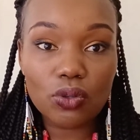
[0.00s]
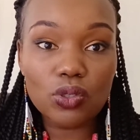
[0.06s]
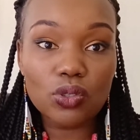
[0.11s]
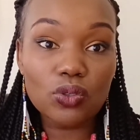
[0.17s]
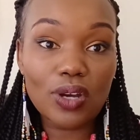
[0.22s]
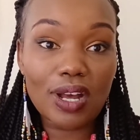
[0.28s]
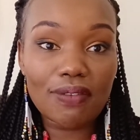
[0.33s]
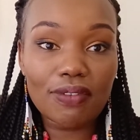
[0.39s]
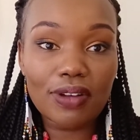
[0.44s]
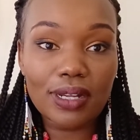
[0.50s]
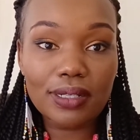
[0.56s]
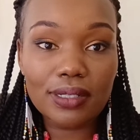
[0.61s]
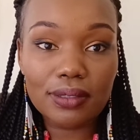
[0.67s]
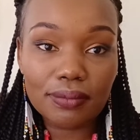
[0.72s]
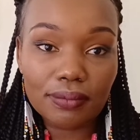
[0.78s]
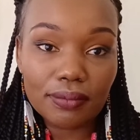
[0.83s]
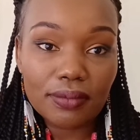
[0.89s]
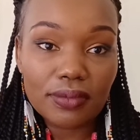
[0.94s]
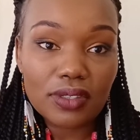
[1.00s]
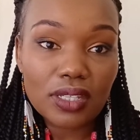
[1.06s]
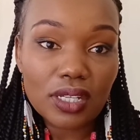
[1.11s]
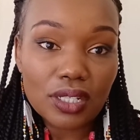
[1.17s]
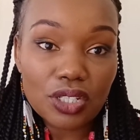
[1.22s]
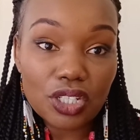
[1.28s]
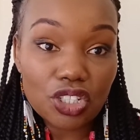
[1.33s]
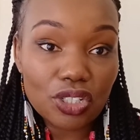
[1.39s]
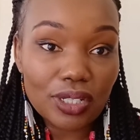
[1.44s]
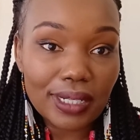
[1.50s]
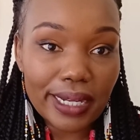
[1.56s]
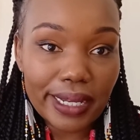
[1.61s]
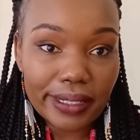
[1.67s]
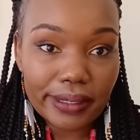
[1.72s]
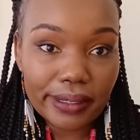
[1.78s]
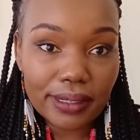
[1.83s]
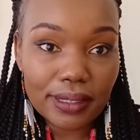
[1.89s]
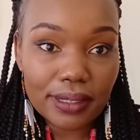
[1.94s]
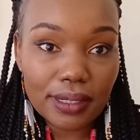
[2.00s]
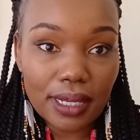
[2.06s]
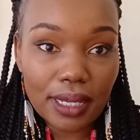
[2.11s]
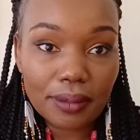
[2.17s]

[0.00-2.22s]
"Oh, do you have a teaching license?"